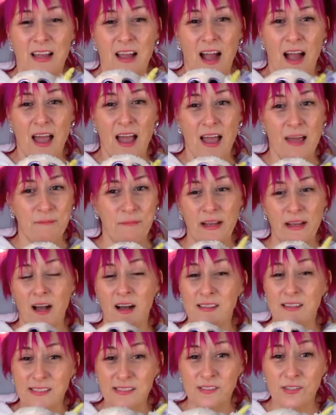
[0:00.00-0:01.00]
And my
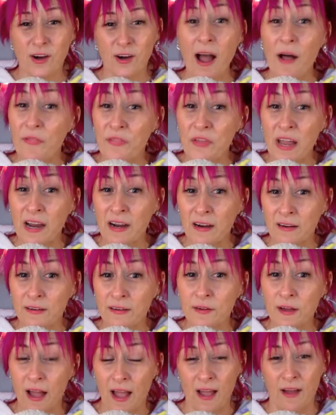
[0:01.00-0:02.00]
cousins are out there.
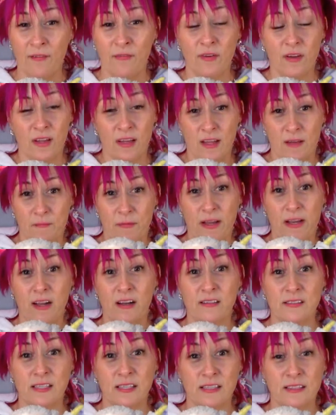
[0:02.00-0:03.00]
I have my
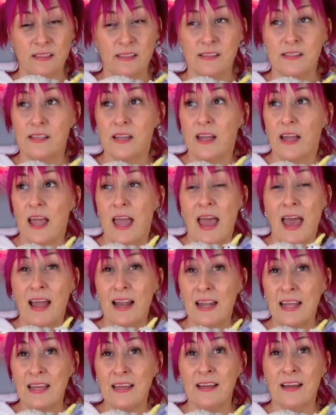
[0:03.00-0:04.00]
cousins
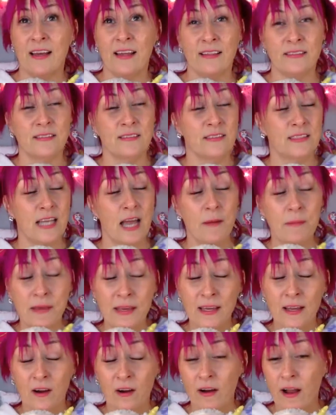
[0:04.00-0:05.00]
Eddie and
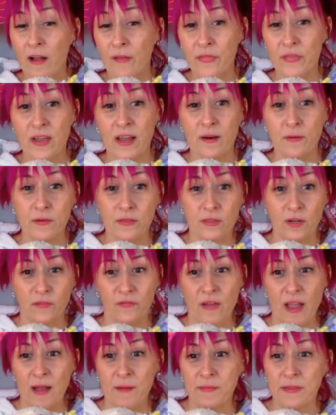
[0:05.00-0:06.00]
Debbie are out there with their
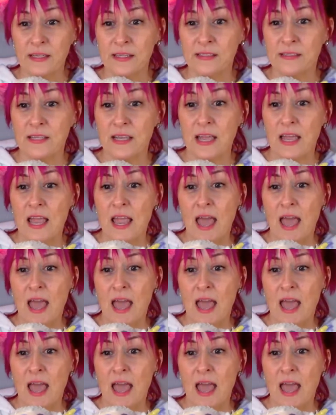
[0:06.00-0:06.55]
families,